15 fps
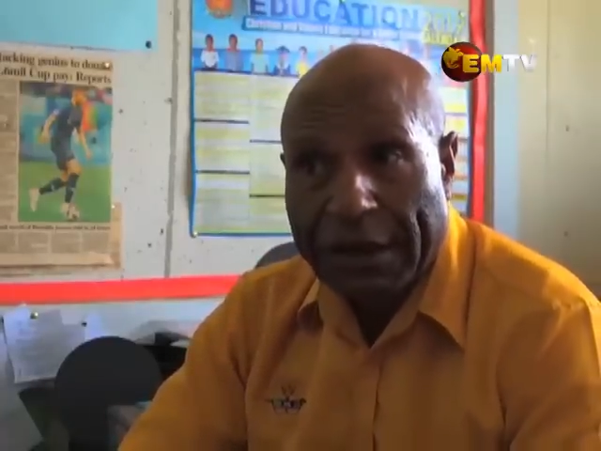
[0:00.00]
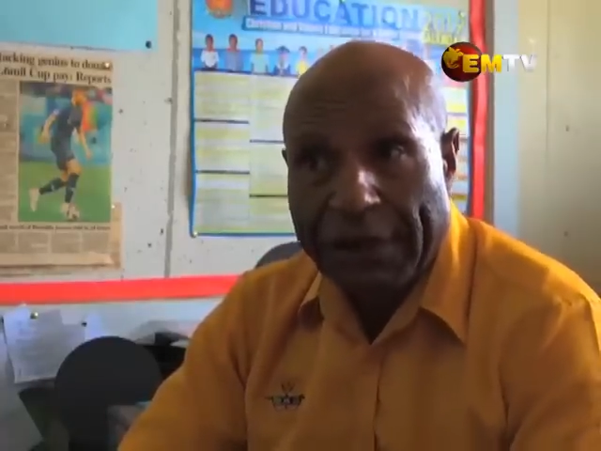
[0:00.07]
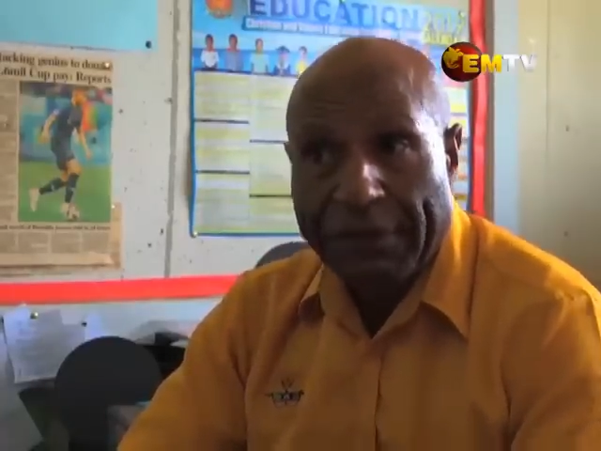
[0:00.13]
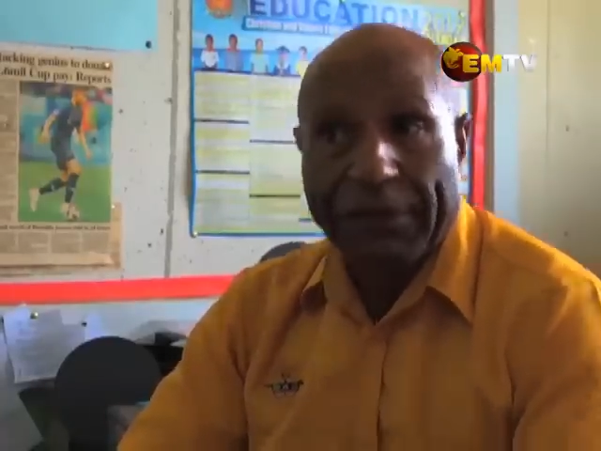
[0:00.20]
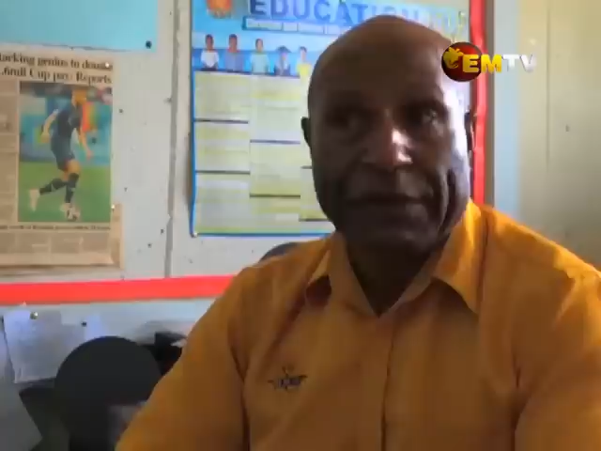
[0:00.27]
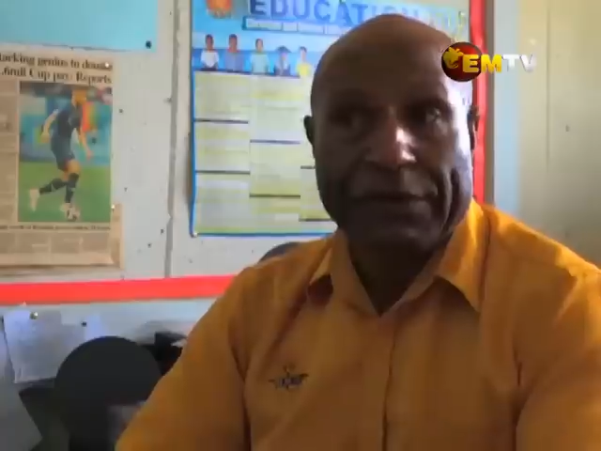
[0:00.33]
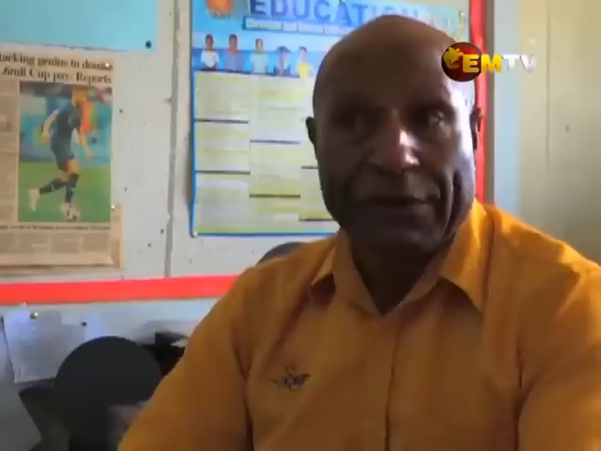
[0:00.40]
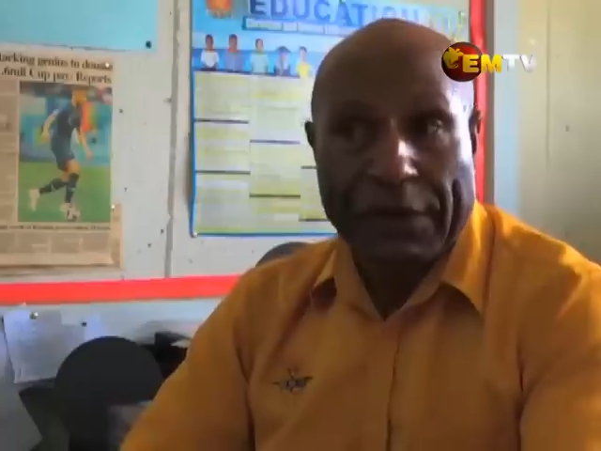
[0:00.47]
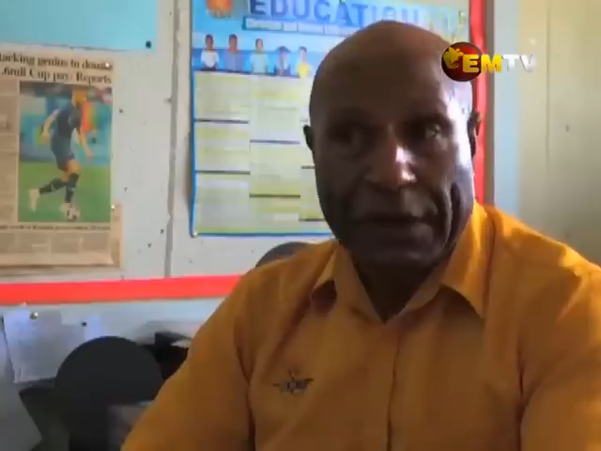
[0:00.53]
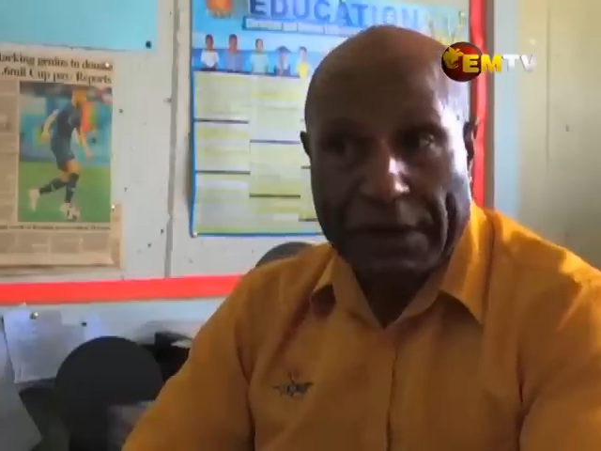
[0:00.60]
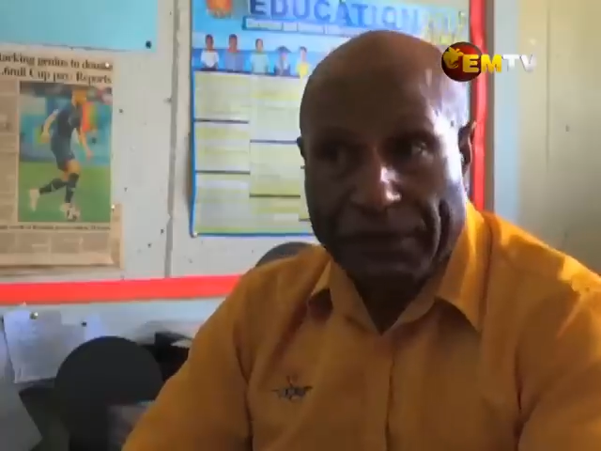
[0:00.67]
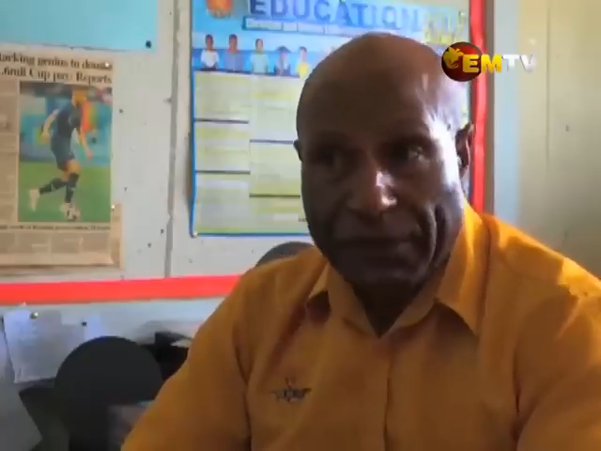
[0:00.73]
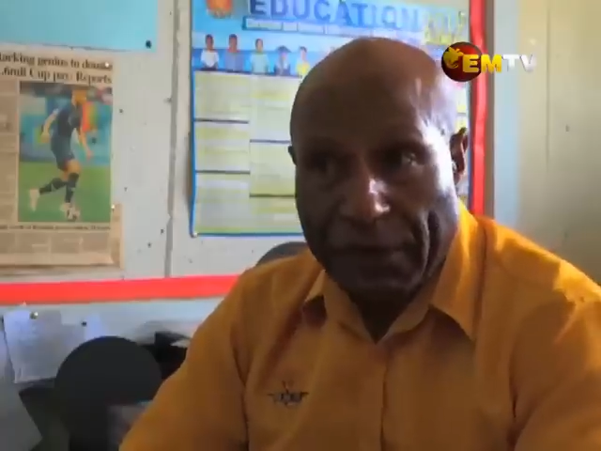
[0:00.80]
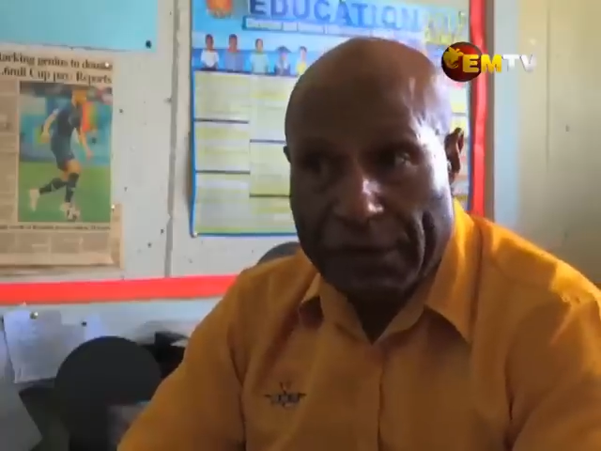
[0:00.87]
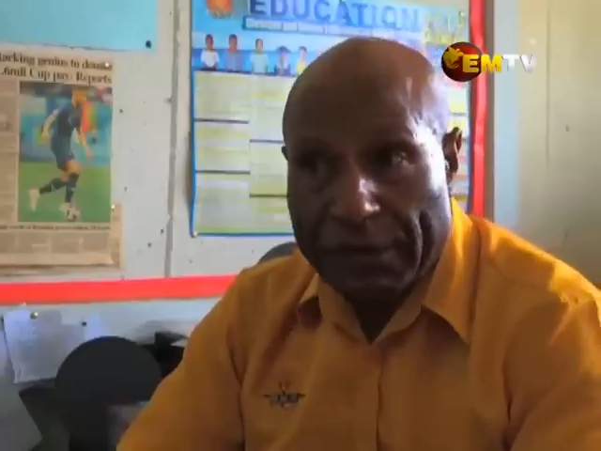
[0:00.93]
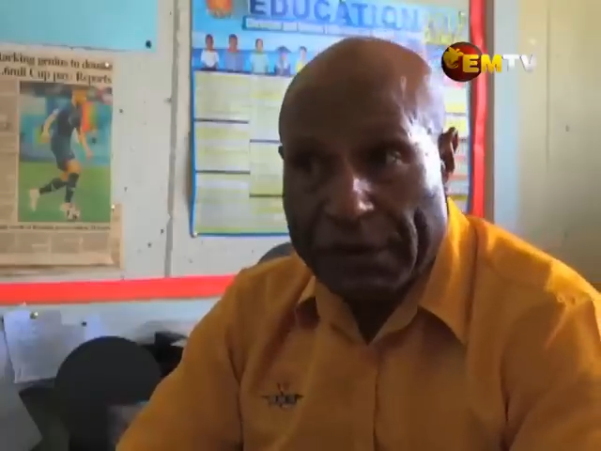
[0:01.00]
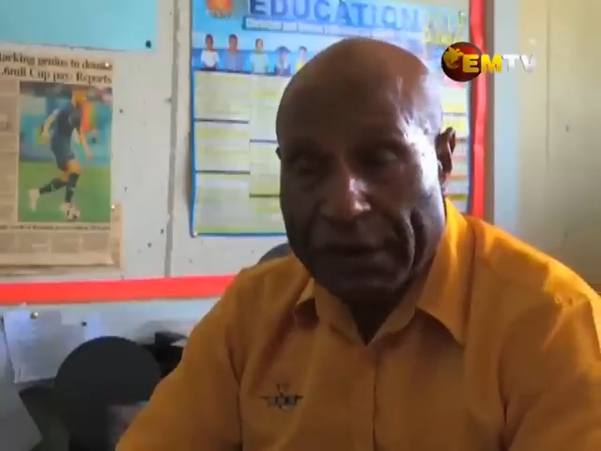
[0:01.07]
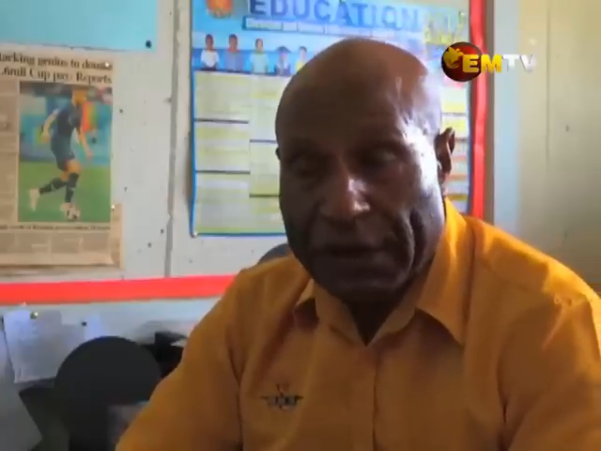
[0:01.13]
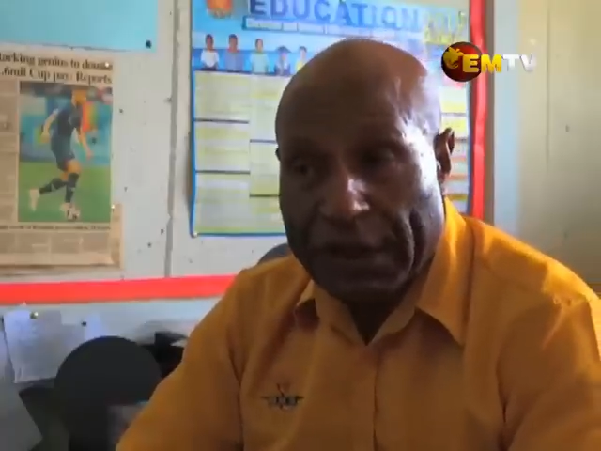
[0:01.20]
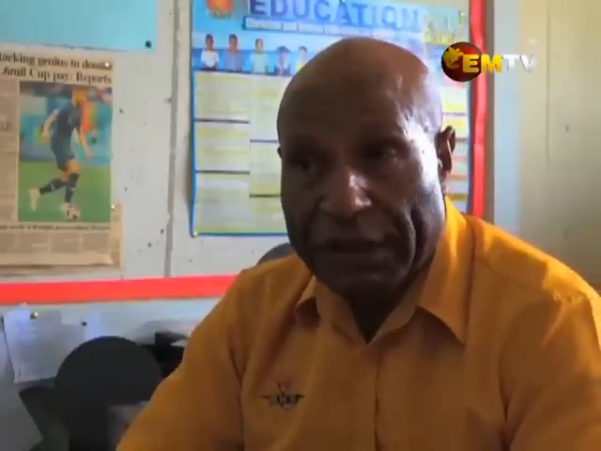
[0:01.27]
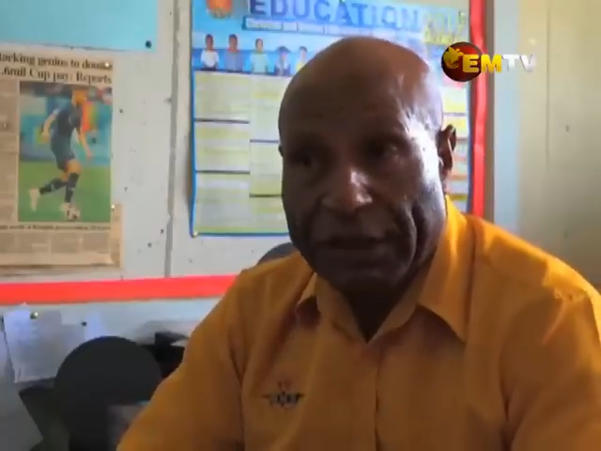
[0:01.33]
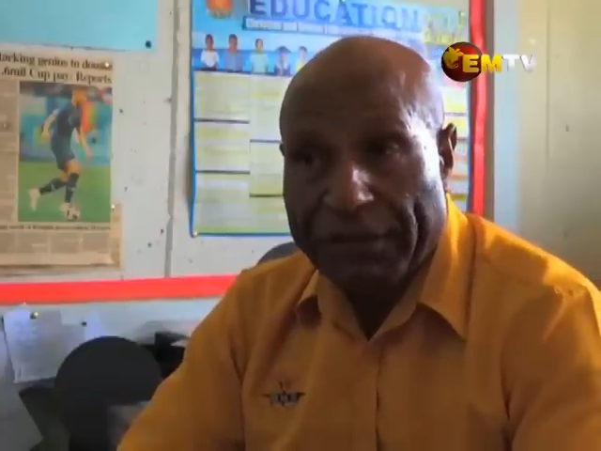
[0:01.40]
If he is not at fault,
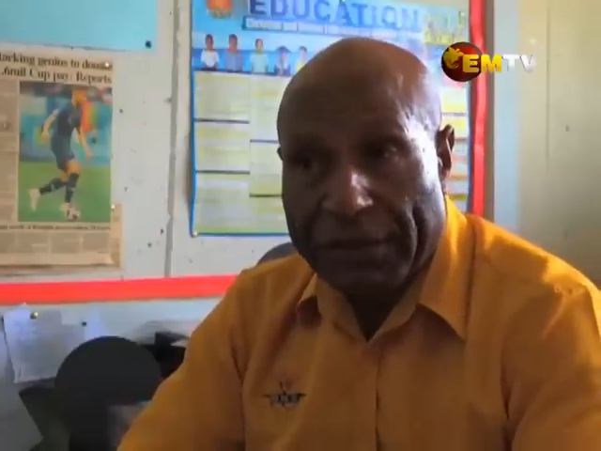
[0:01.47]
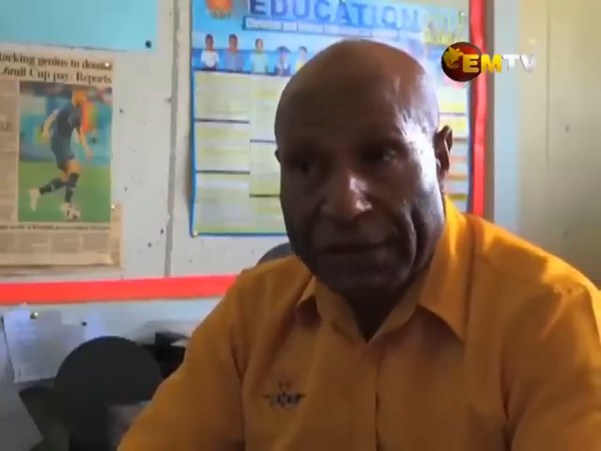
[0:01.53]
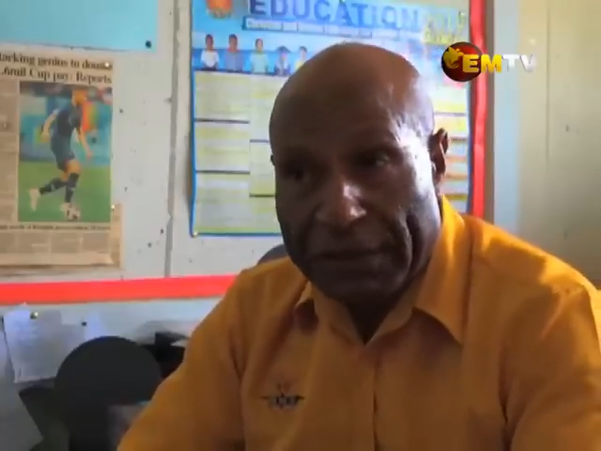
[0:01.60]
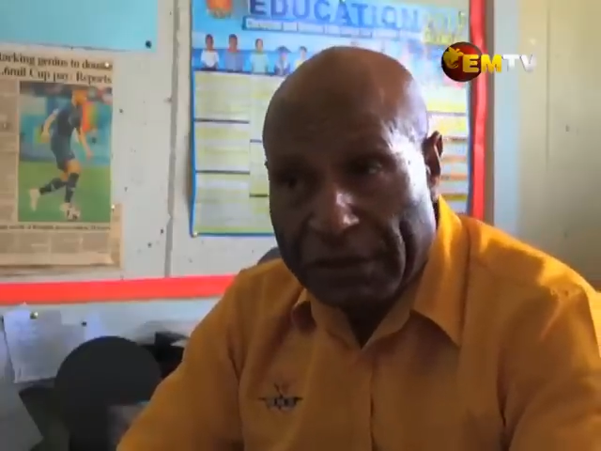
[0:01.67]
and if he has